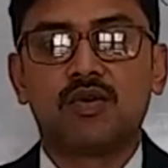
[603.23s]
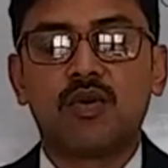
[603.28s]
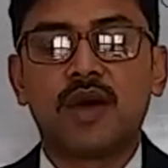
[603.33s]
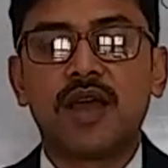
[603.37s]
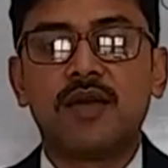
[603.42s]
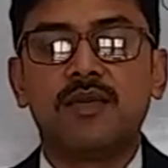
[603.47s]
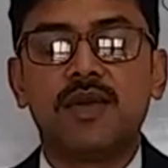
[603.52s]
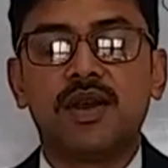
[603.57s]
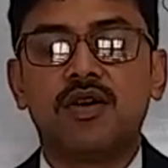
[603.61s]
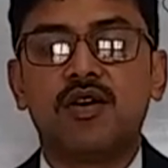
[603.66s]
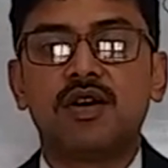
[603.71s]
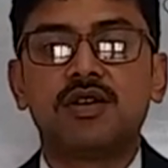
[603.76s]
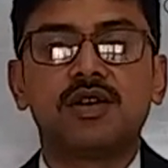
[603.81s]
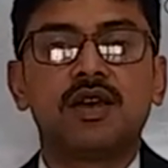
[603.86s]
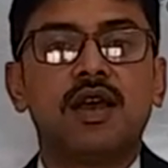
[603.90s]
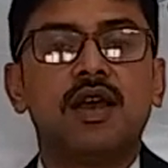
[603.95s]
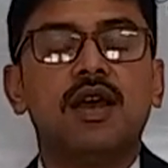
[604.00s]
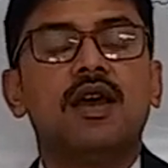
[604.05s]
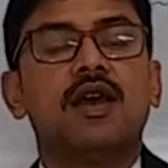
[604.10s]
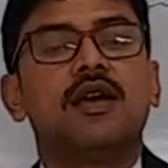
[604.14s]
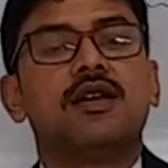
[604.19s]
Why? Because
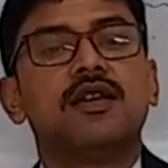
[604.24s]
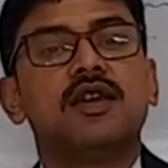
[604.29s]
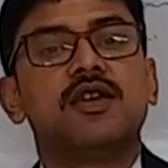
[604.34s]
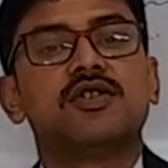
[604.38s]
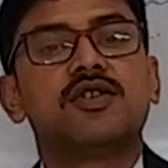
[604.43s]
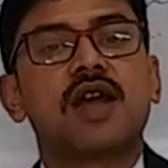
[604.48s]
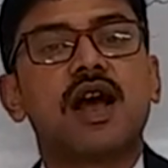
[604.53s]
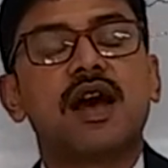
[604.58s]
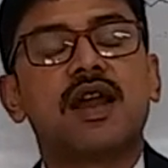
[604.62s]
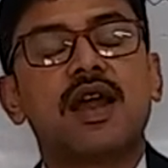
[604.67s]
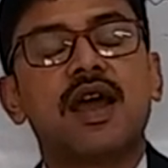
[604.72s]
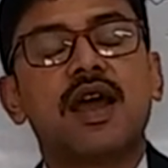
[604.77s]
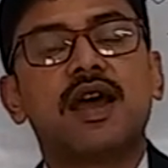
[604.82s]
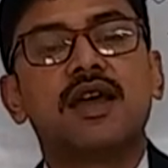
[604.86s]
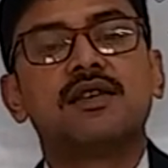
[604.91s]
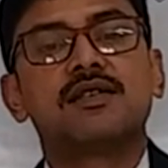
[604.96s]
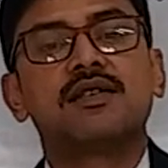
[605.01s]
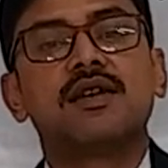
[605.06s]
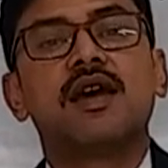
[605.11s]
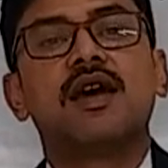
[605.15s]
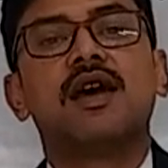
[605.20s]
the star
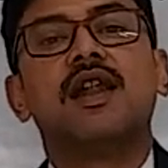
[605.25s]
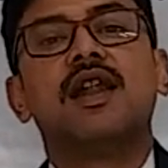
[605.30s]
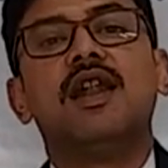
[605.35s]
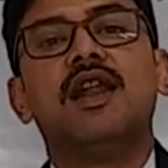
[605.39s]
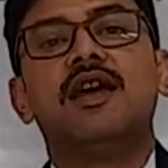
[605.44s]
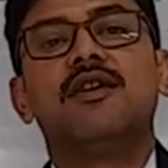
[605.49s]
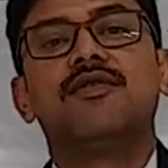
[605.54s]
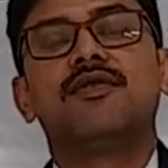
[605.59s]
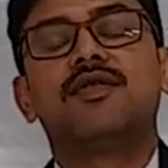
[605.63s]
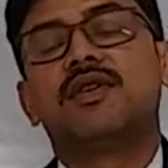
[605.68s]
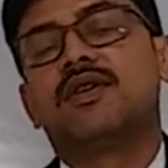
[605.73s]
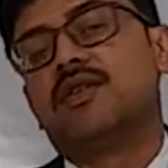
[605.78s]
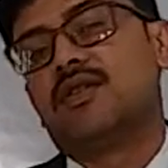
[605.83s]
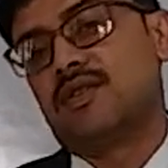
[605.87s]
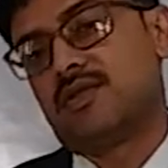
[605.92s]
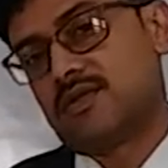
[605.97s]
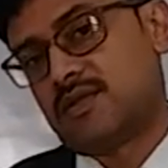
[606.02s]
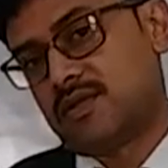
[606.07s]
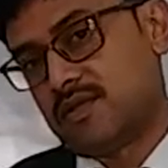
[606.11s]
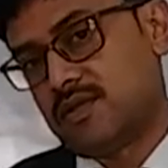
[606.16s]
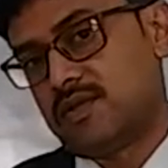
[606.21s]
has left
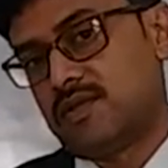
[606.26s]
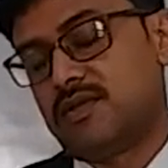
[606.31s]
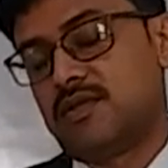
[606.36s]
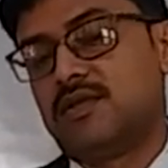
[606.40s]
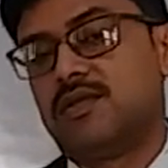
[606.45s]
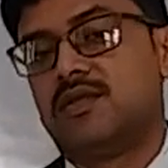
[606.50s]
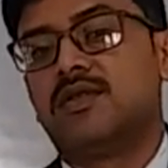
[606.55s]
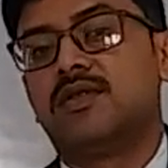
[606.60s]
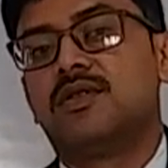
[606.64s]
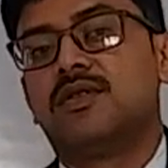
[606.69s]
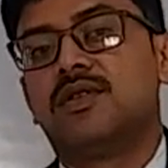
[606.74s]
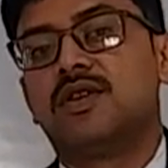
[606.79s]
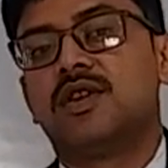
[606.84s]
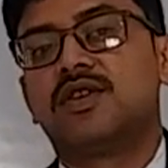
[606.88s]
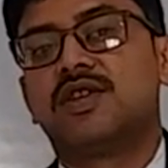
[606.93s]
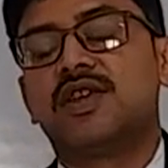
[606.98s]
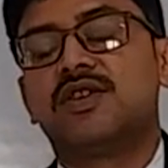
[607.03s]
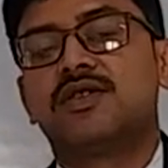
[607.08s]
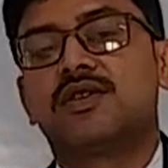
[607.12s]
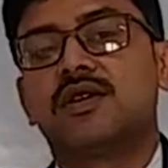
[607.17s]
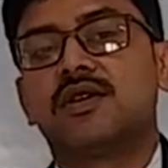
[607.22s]
the
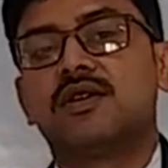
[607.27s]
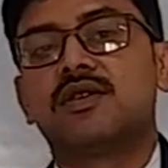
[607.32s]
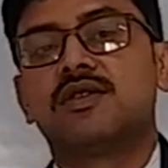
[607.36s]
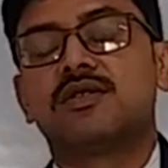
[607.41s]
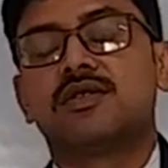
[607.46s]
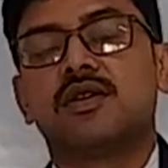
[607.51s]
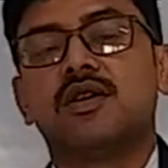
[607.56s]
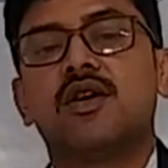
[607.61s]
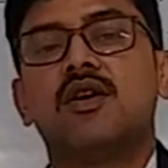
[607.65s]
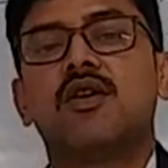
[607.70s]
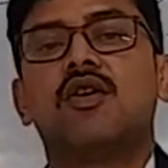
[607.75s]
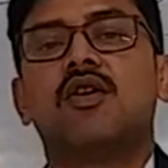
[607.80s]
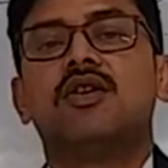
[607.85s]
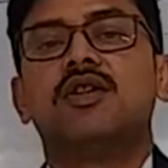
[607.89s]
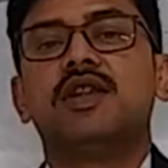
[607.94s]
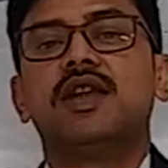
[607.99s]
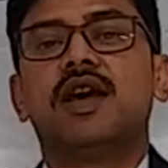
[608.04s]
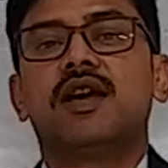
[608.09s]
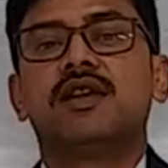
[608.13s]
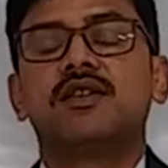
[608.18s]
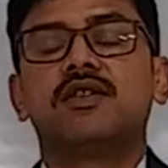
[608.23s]
sisters on
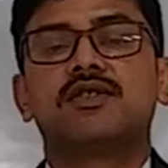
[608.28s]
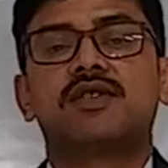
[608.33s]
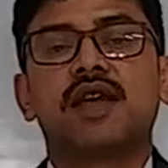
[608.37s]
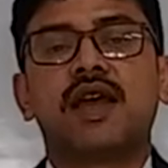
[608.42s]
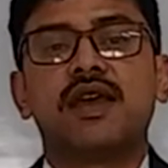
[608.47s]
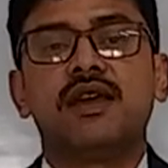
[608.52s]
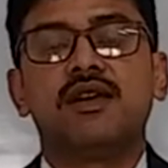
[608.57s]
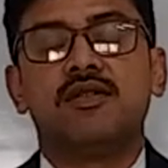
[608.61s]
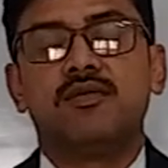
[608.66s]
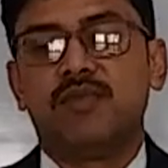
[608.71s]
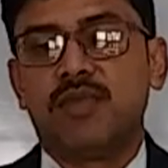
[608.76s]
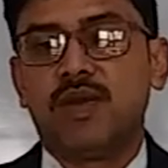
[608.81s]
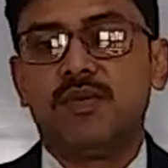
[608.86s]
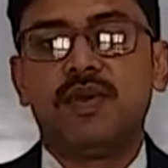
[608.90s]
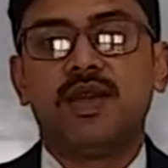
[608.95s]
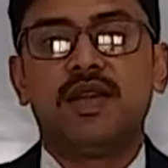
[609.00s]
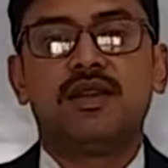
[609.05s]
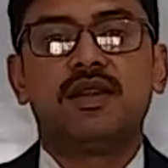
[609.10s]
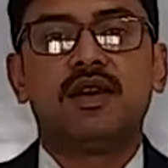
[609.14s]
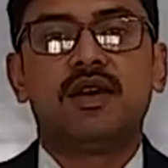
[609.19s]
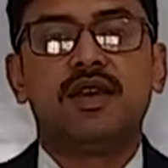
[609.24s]
the other side,
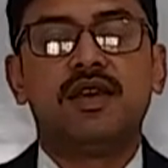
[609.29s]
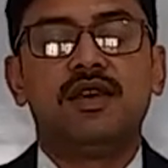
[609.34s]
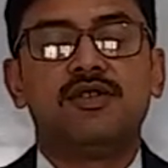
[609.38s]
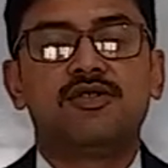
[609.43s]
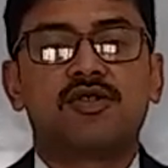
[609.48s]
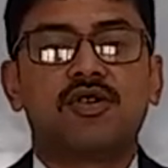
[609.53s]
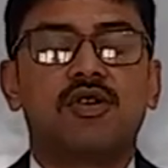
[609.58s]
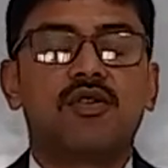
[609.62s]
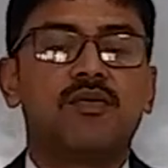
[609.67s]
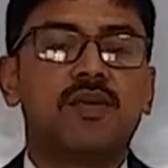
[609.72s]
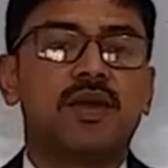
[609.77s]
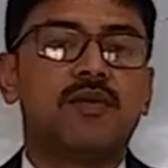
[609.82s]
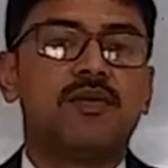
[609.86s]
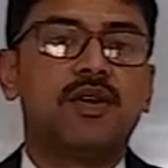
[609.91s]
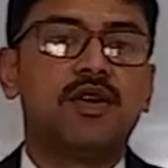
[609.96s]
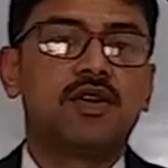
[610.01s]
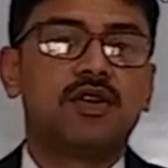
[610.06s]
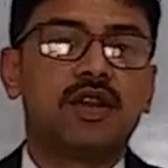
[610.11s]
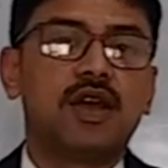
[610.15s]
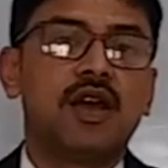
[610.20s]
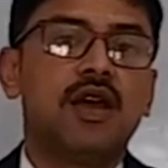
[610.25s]
maybe in the east or maybe
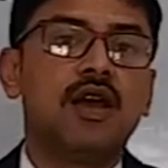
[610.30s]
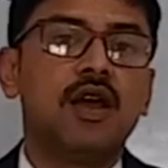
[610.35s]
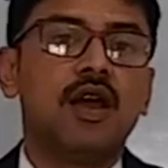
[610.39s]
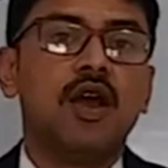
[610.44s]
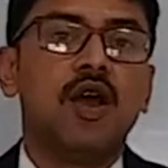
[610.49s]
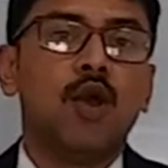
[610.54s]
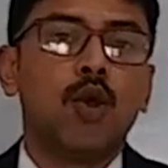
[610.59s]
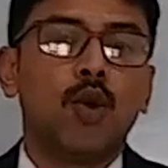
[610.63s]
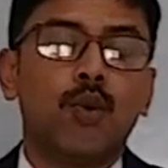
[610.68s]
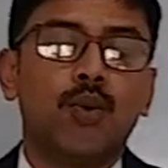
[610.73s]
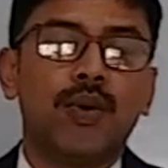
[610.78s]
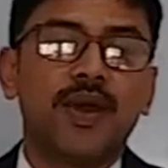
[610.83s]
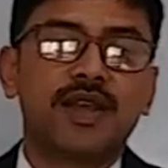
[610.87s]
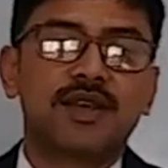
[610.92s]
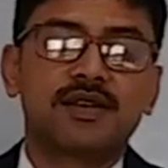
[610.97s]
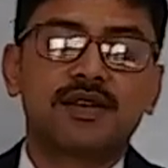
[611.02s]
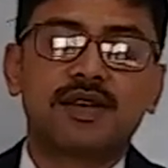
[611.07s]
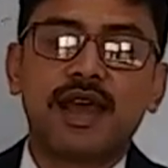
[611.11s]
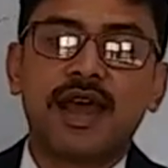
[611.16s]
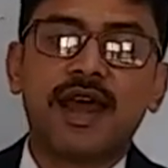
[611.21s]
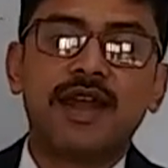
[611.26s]
on the
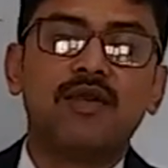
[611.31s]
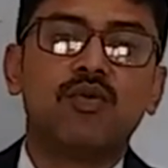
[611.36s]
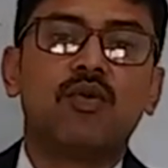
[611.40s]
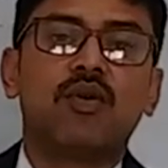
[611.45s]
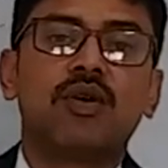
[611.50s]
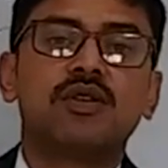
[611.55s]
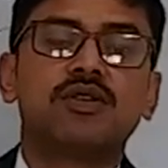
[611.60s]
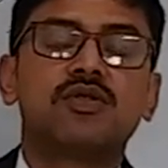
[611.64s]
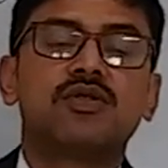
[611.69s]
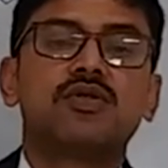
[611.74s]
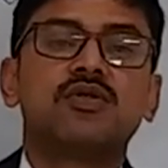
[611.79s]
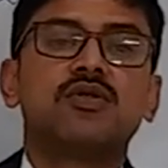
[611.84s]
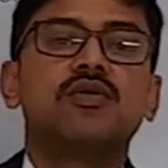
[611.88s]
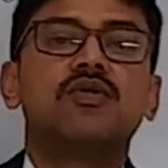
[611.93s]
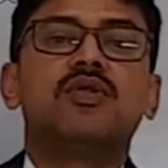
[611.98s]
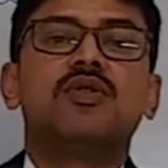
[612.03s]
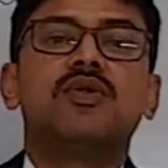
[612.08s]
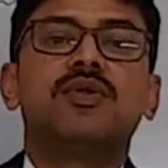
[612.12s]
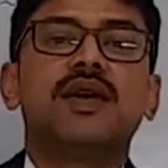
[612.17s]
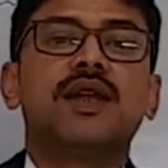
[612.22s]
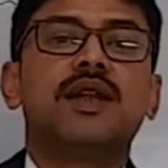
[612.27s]
west, and wants to
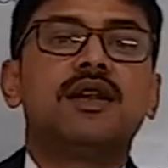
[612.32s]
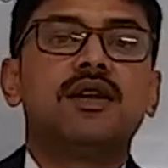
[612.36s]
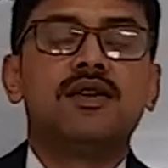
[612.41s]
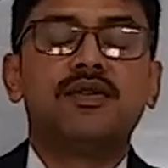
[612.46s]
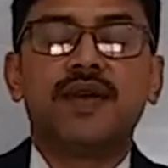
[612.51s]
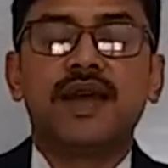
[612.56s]
dwell.